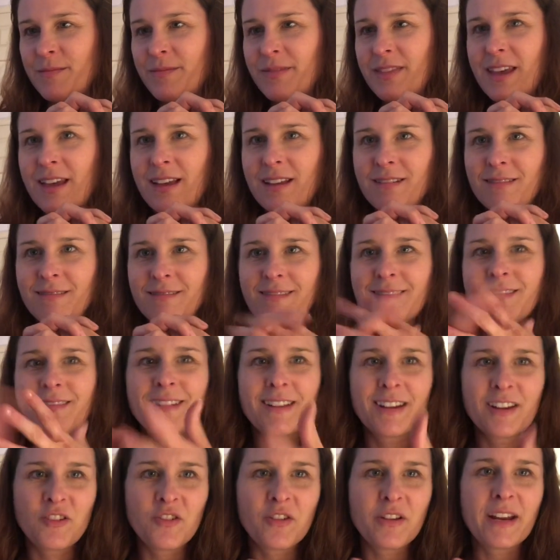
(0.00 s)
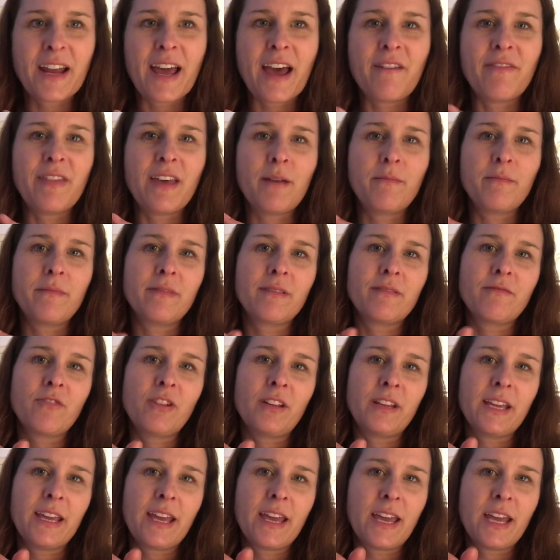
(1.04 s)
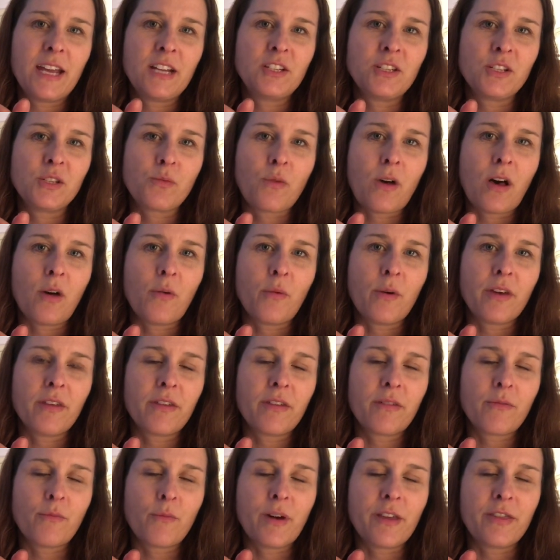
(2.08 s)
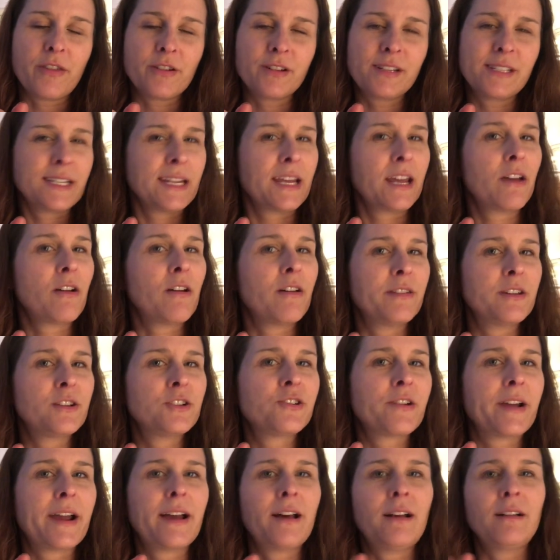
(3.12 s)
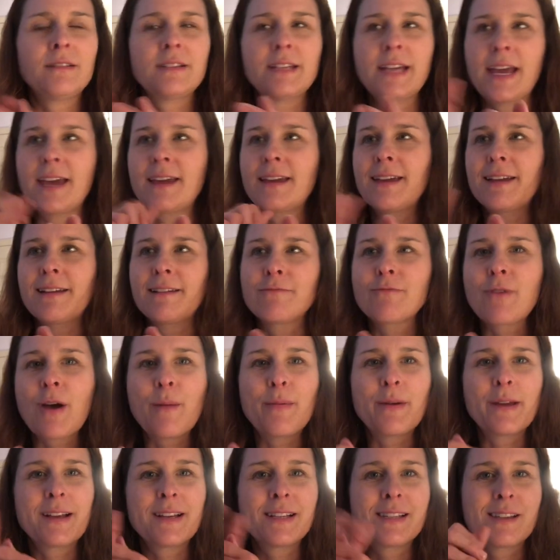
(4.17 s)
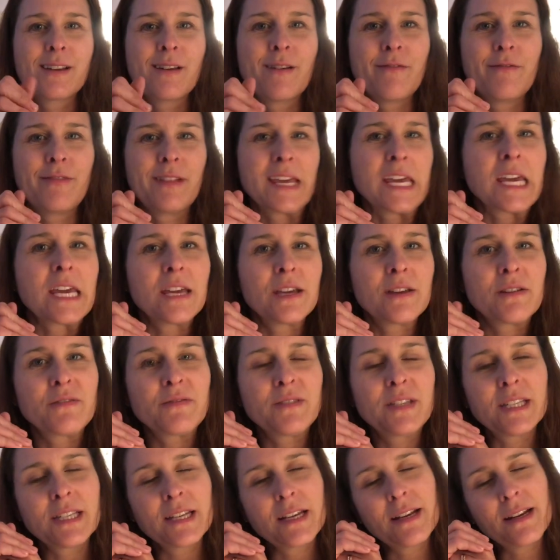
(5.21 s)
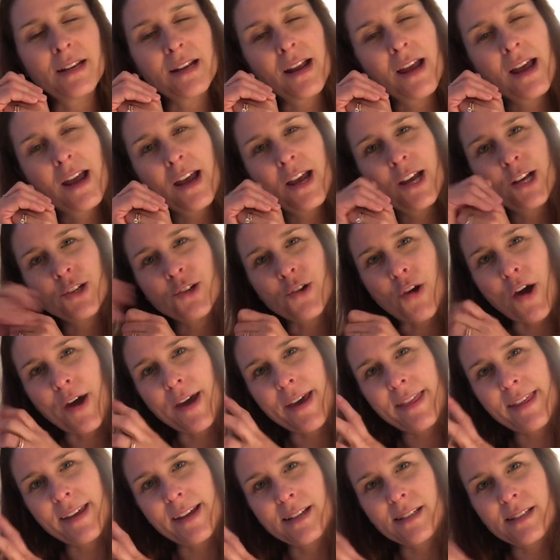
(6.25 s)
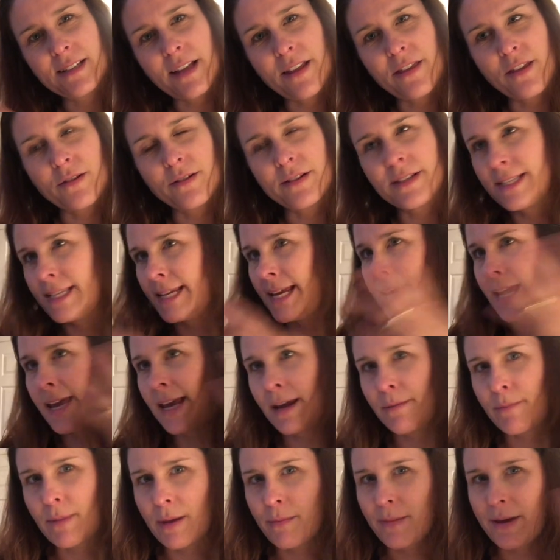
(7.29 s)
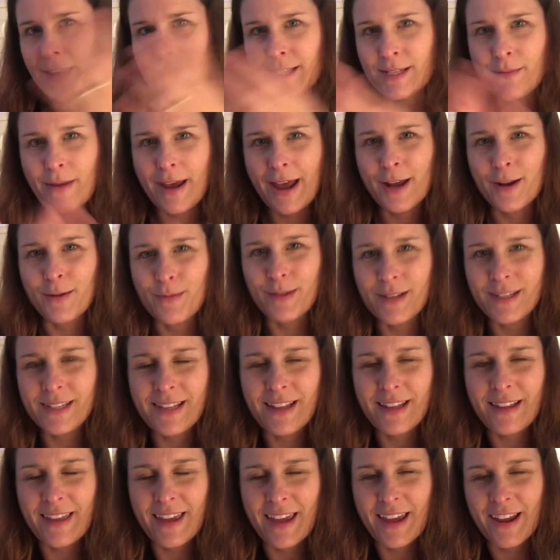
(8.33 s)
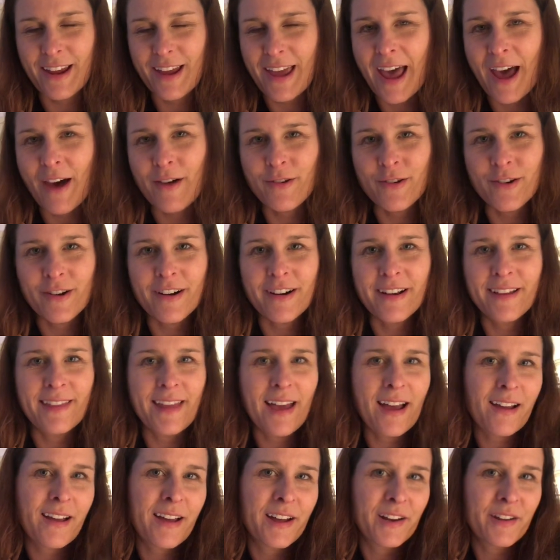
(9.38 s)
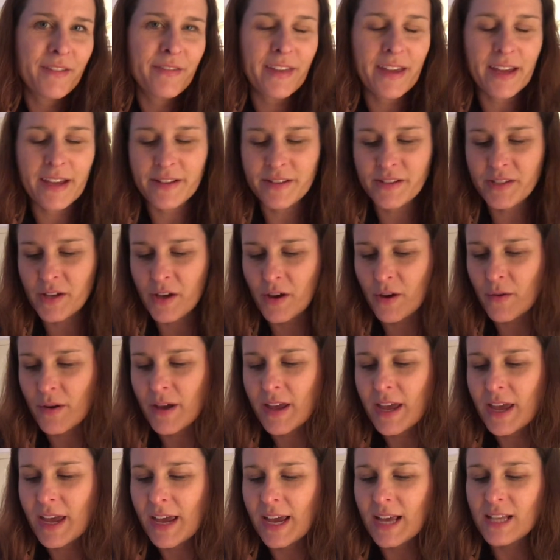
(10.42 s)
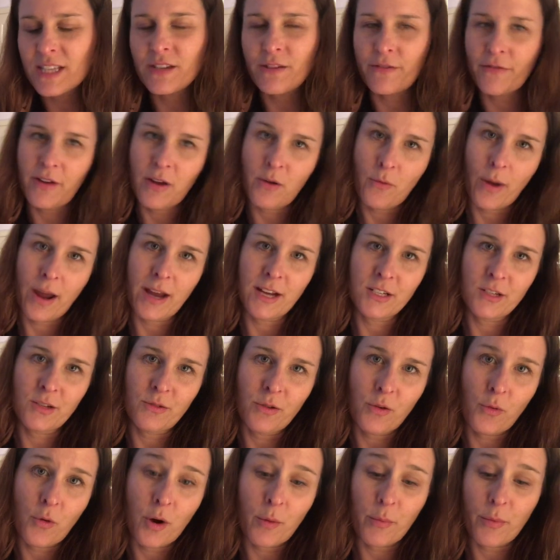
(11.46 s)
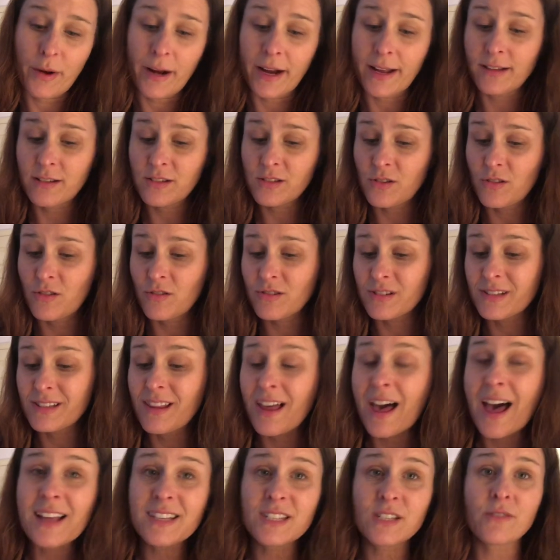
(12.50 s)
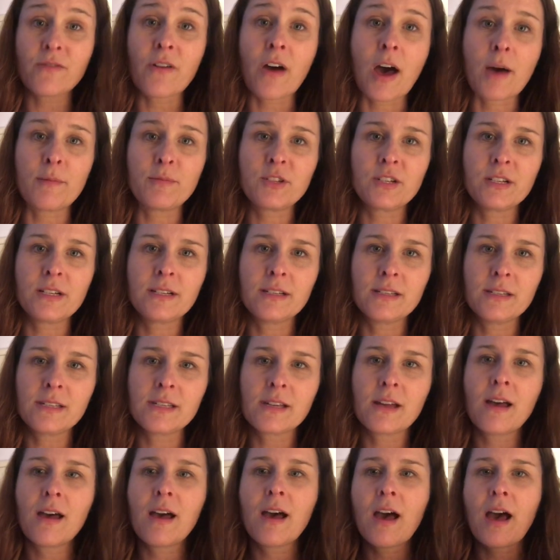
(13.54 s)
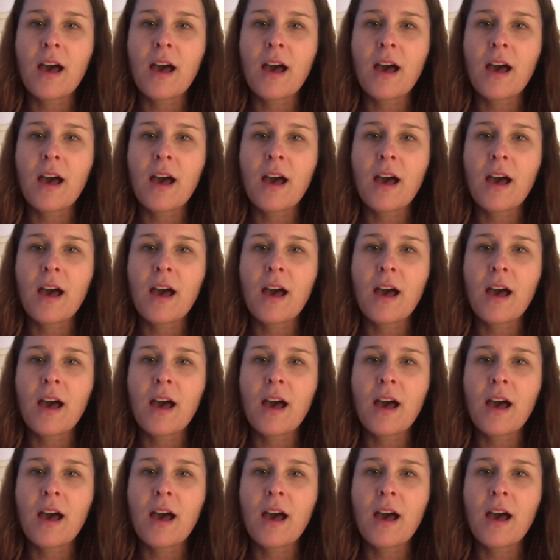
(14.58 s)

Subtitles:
Then you can have them really engage as well with what they're seeing on the trail, taking rubbings of leaves and drawing things that they're seeing, maybe some animals that they encounter and that kind of thing. So it's a fun way to incorporate it. So there's lots of options.